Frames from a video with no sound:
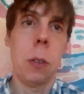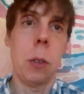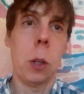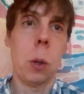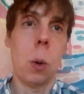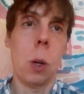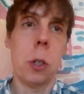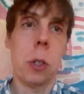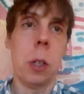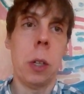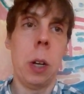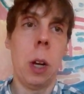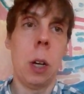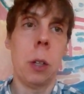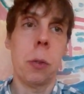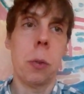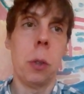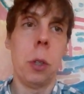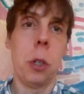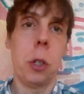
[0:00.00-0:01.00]
The question then
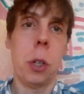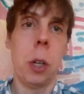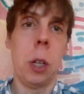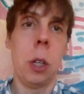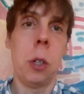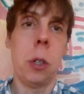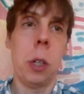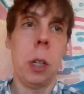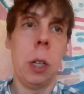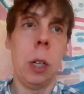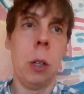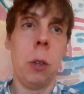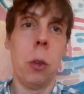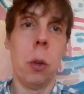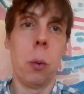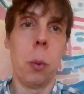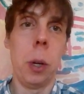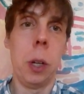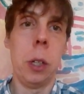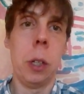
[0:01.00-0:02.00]
asks for the change in
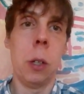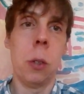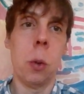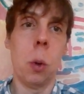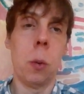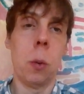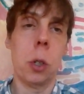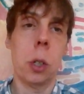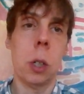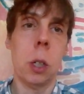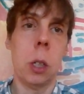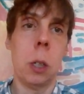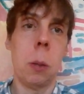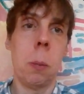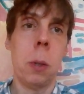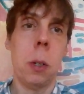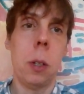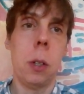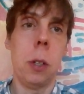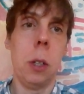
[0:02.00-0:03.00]
the radians over
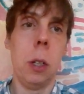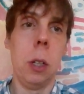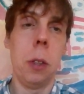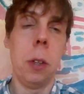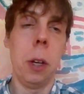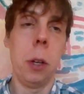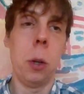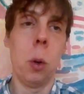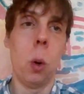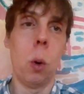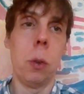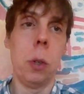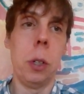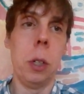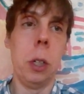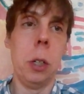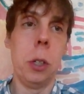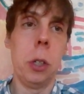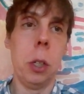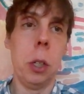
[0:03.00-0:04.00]
time, d theta over
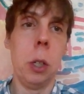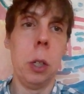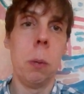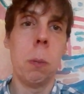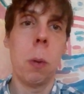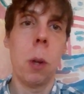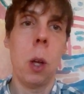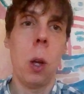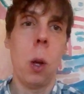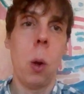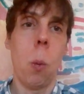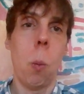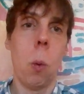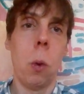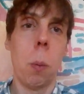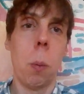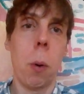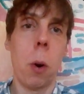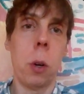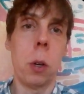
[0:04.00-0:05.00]
dt,
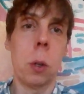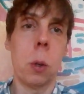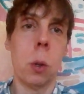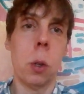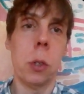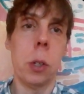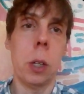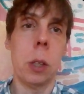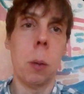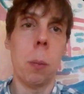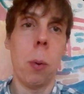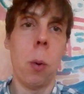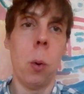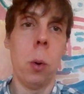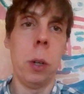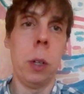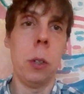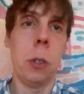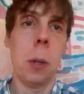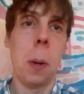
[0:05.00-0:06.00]
when the particle is at the
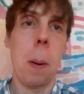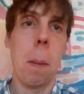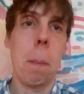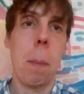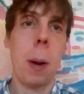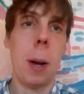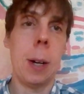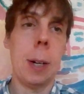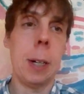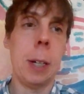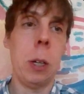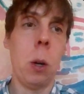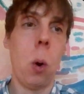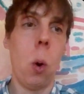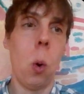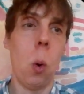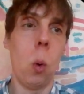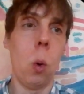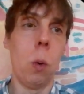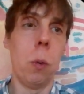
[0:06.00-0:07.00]
point pi
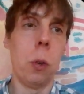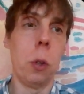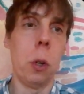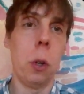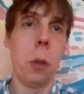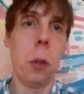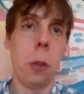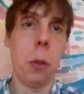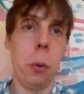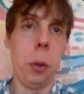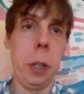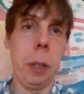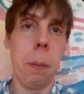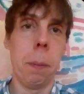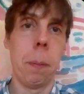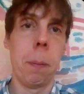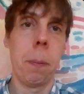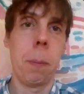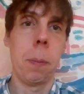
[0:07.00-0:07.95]
over 3.